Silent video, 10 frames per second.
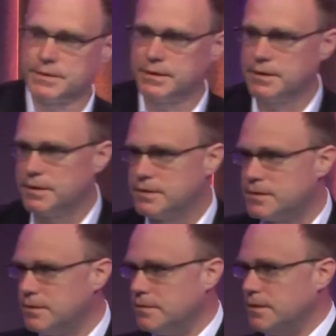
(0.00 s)
a
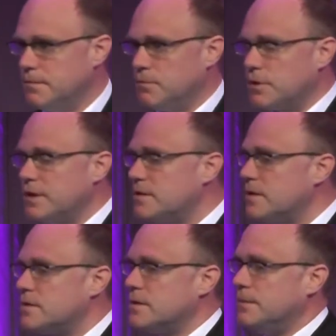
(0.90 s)
booking
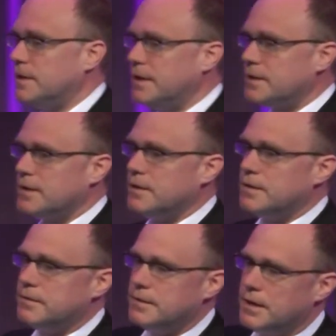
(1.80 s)
system like
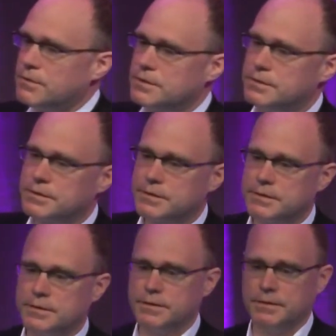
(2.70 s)
an Outlook
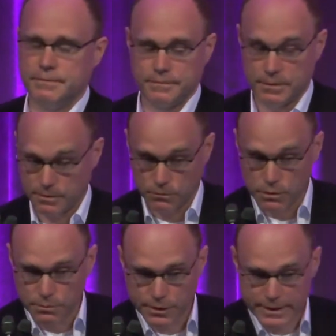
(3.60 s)

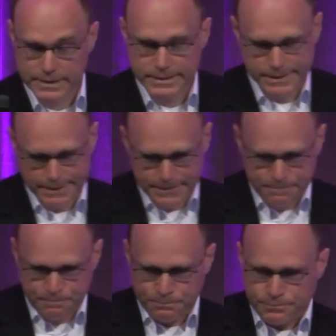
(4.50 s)
room booking.
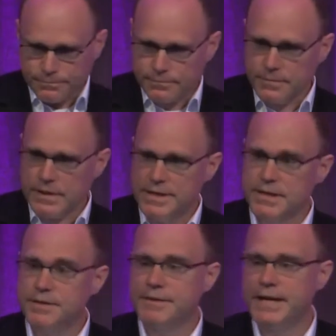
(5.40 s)
Is
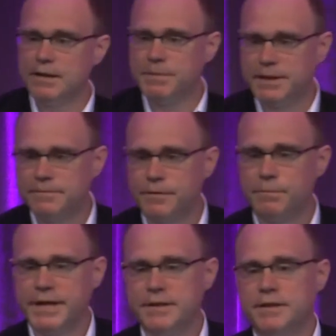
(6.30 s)
it available for
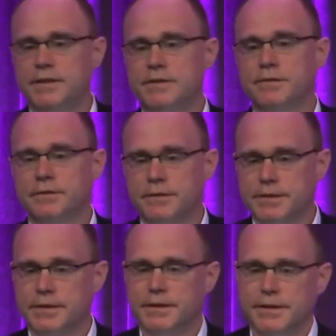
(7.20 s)
maintenance or
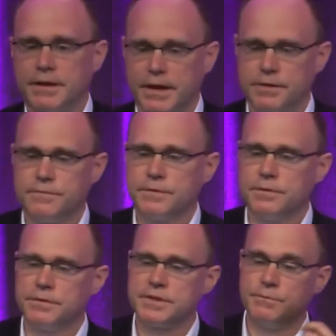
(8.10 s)
not? And of
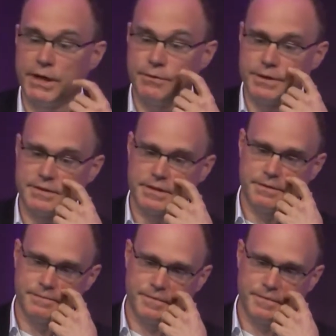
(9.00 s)
course, where is it?